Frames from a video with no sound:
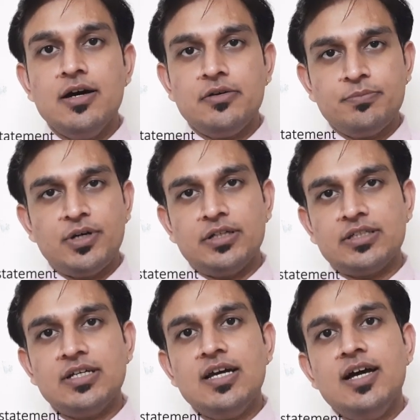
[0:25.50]

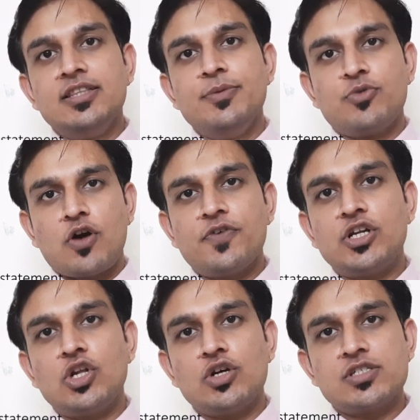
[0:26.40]
but the profit
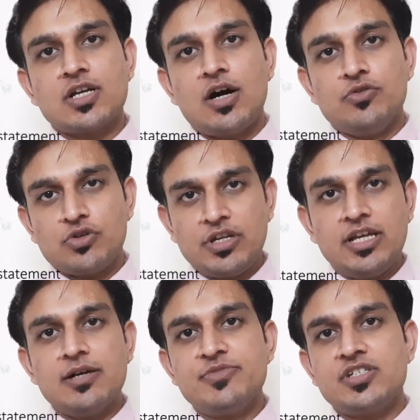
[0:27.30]
and loss account or
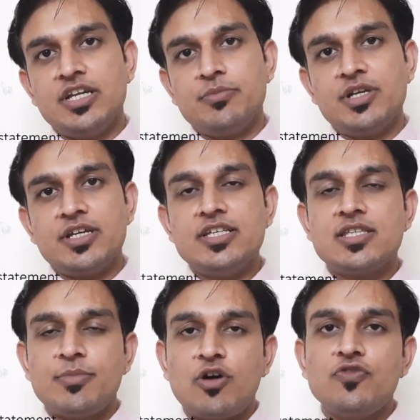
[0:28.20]
income statement is
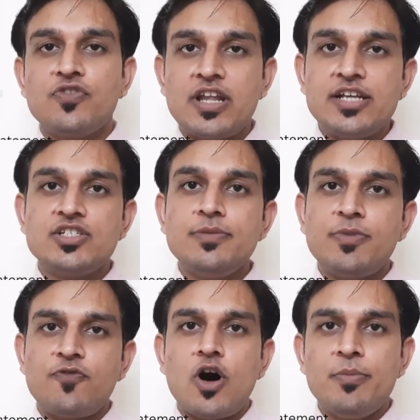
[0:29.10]
about financial
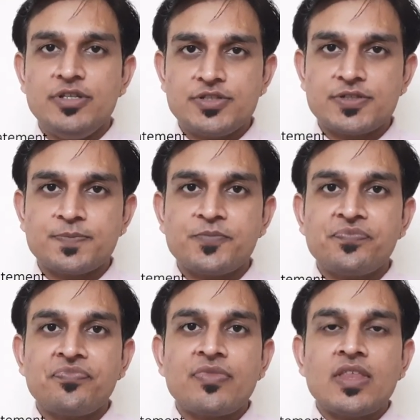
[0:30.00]
performance.
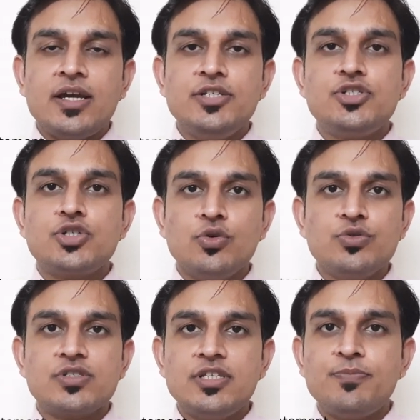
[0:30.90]
It
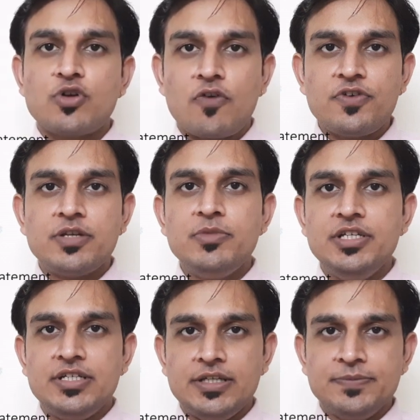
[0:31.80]
shows the
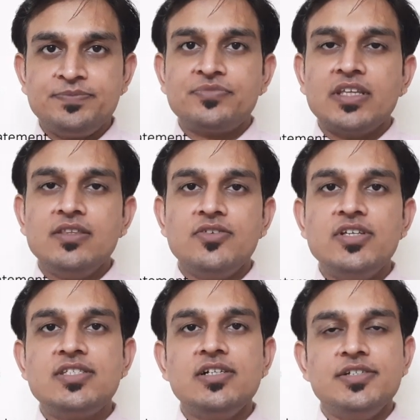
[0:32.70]
profitability, the
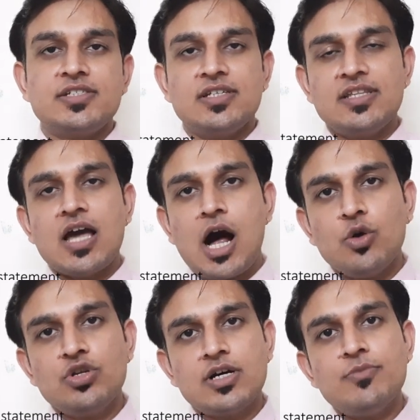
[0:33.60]
results, the
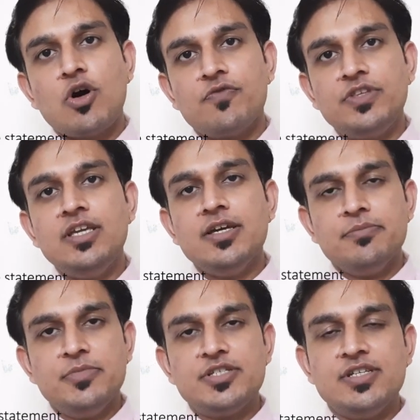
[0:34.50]
outcome of the
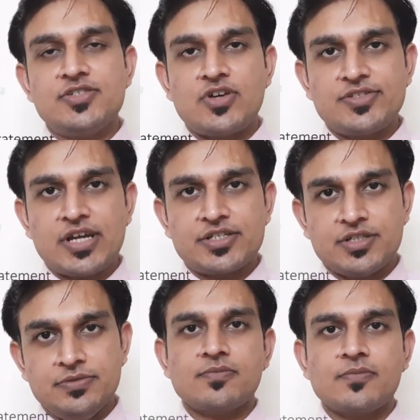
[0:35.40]
business transaction.